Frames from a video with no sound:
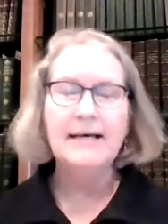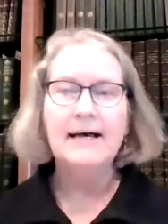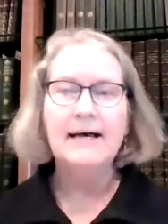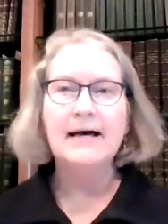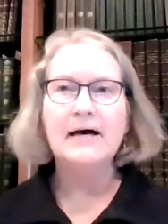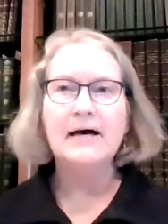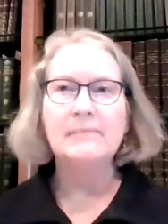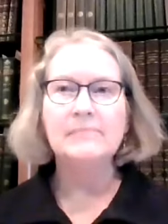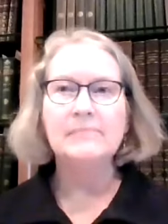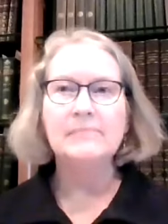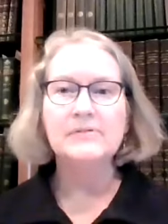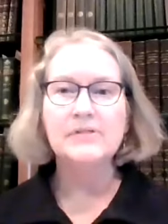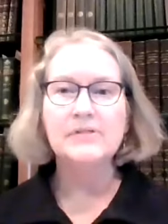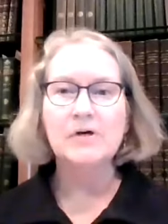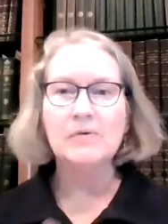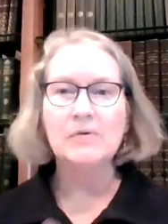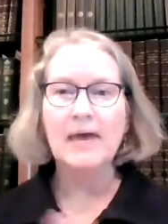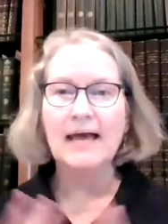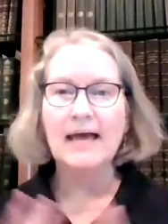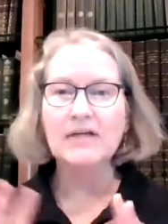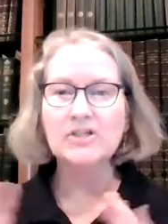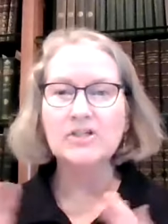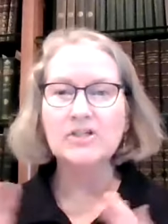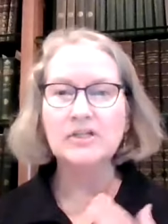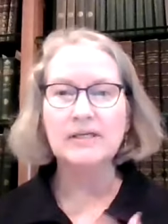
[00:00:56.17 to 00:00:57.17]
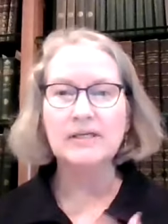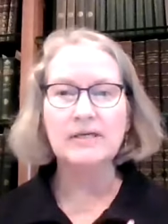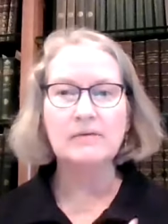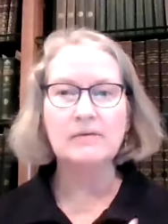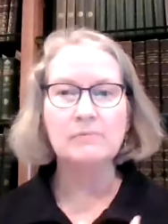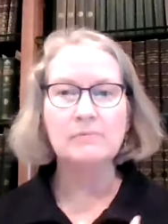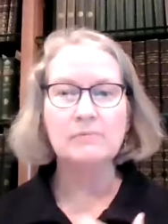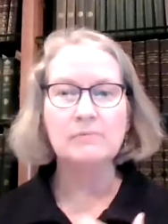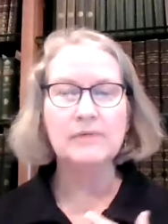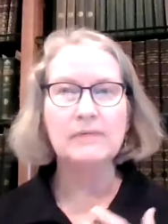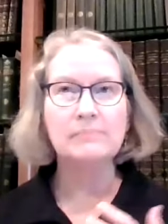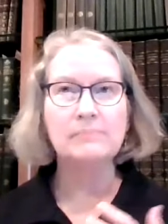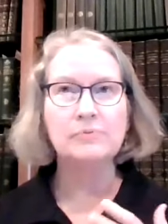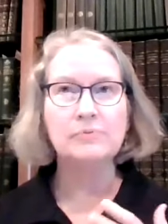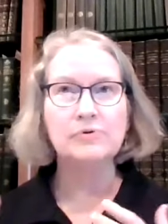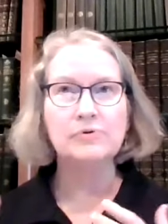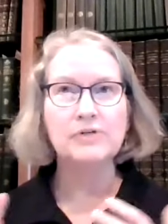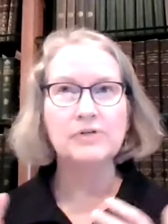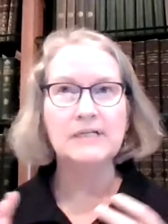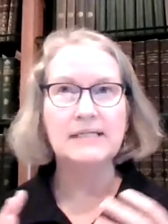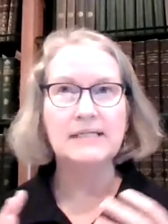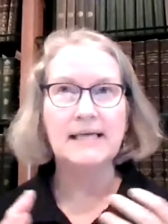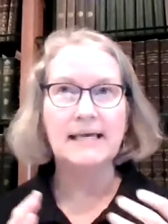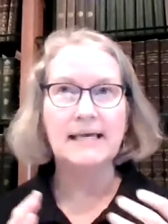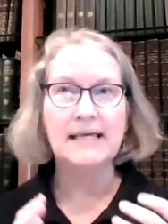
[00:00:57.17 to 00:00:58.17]
Um, so actually, we
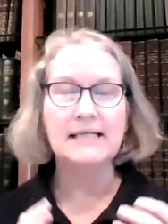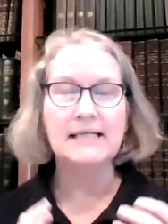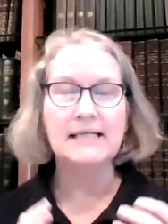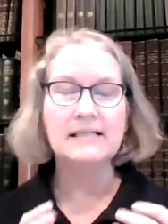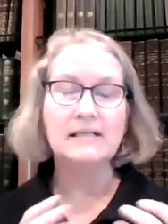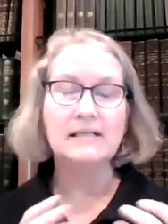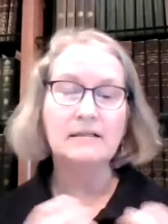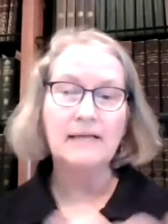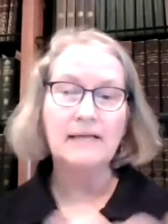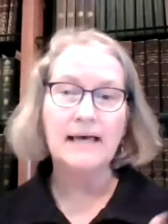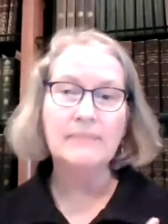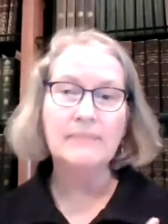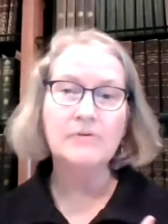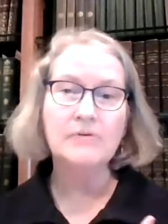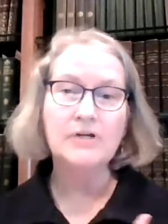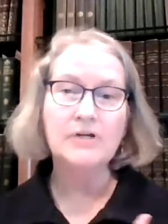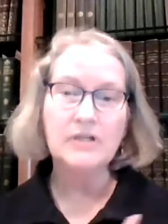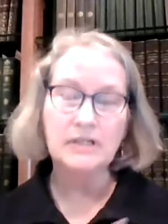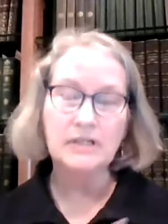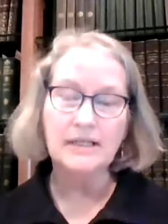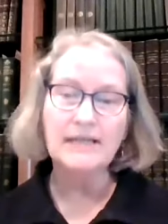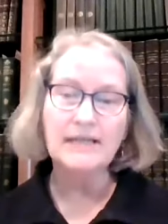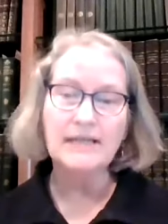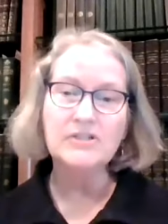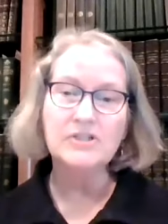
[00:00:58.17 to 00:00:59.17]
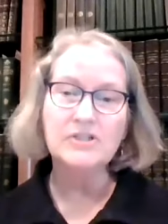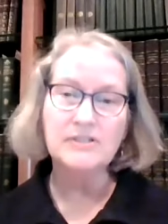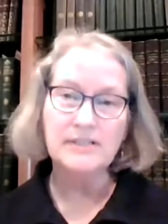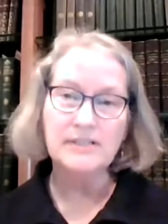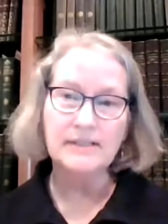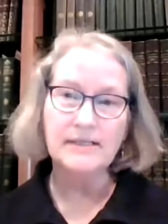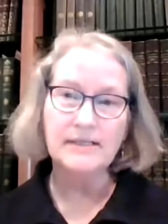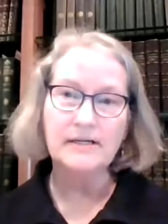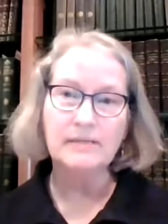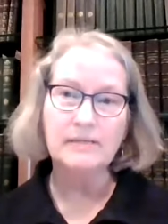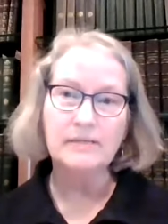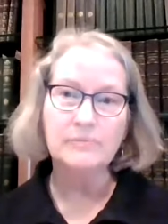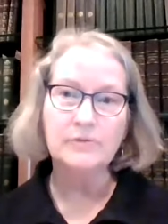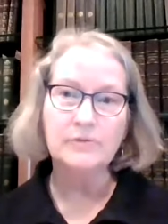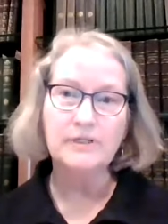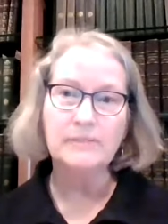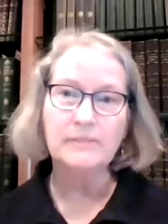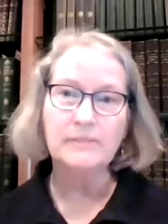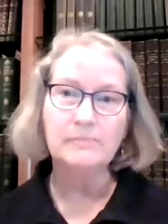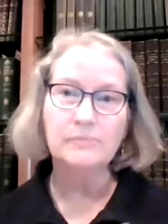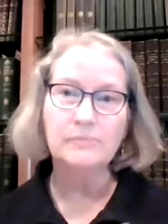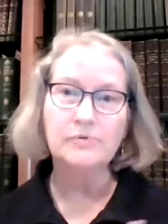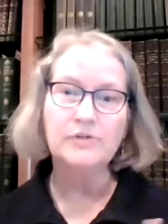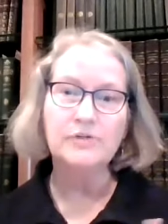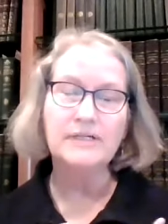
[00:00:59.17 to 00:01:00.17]
predate the library collections at the
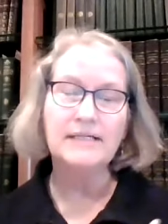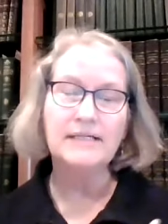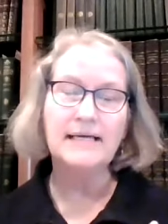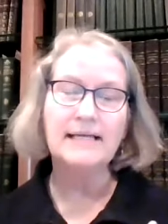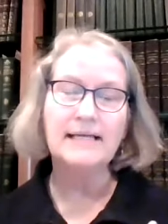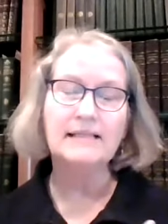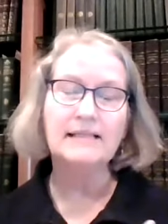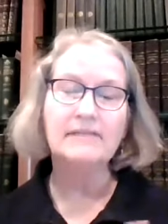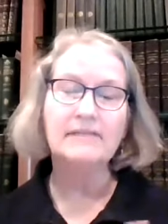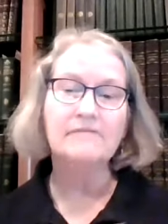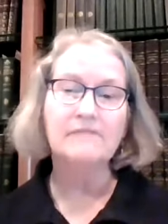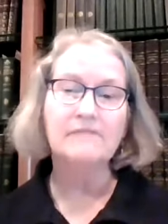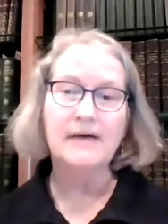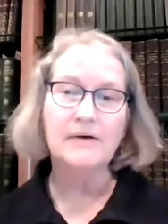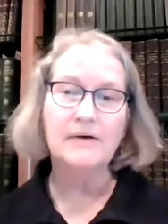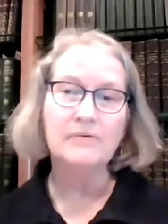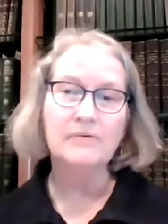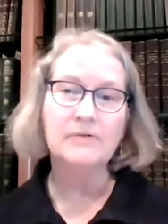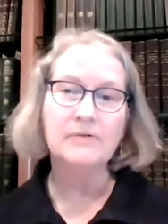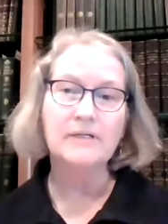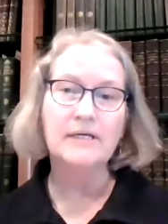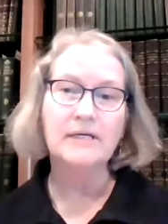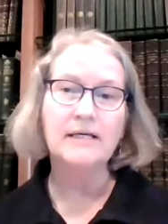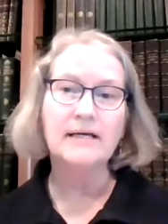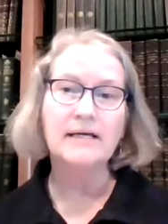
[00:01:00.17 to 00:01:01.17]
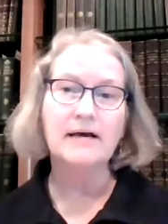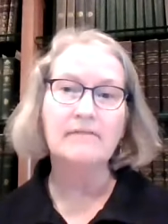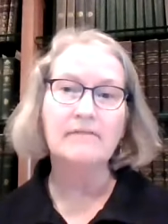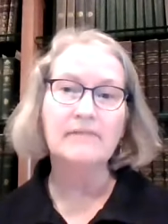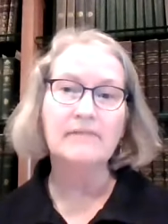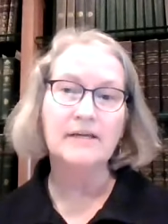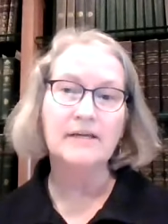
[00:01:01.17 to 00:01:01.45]
Arboretum, predate the founding of